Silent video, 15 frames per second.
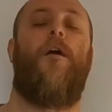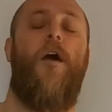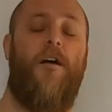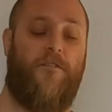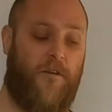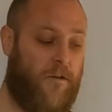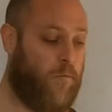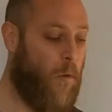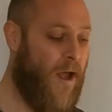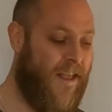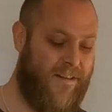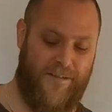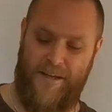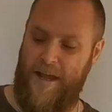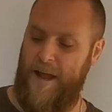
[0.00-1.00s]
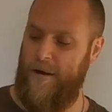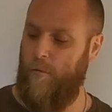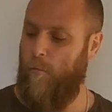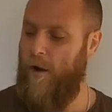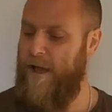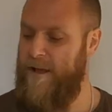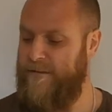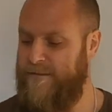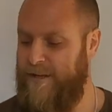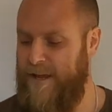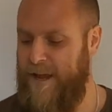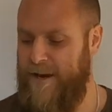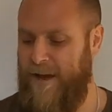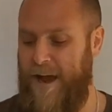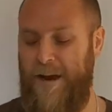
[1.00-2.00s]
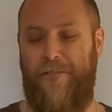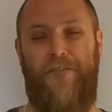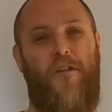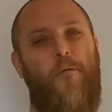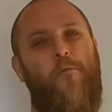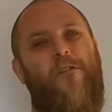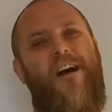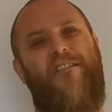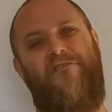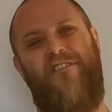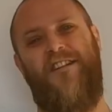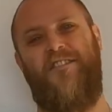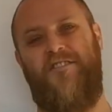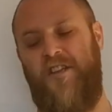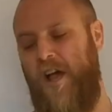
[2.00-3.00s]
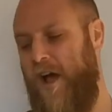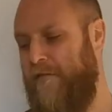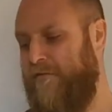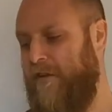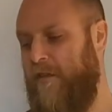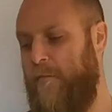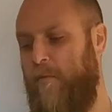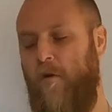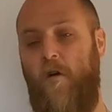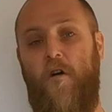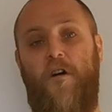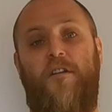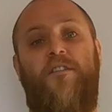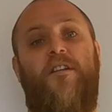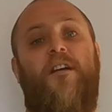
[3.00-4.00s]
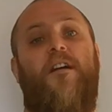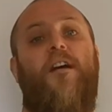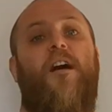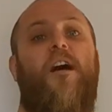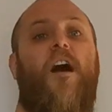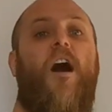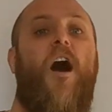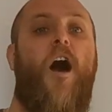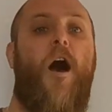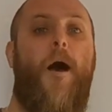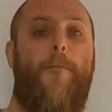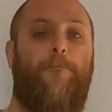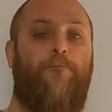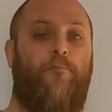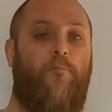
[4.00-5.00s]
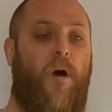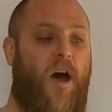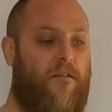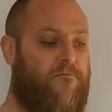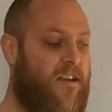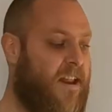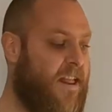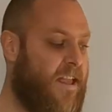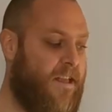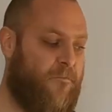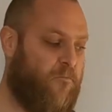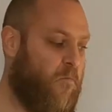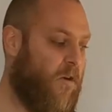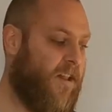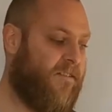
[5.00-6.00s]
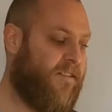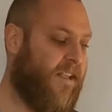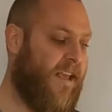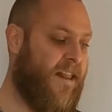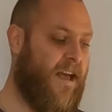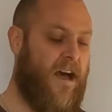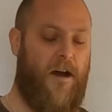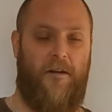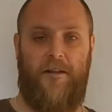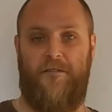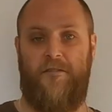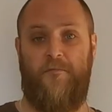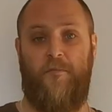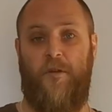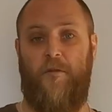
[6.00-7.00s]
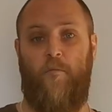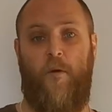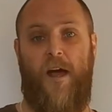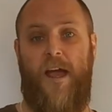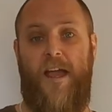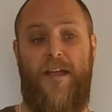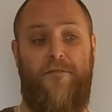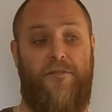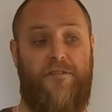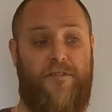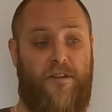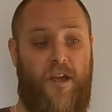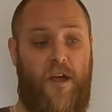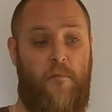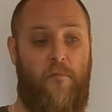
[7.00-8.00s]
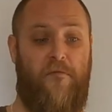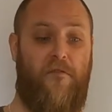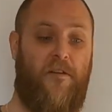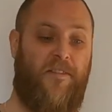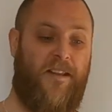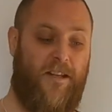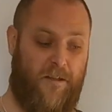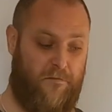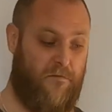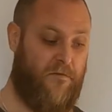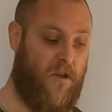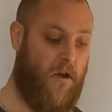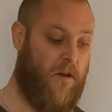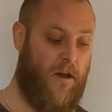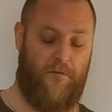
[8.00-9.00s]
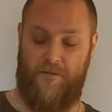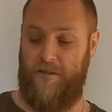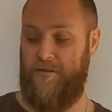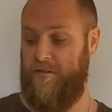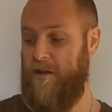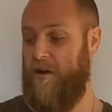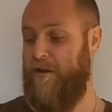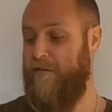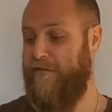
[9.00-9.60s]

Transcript: So I was waiting and waiting. I had a few more average surfs on the board, but I really wanted to get it out in some good waves before I did this review, and I was just I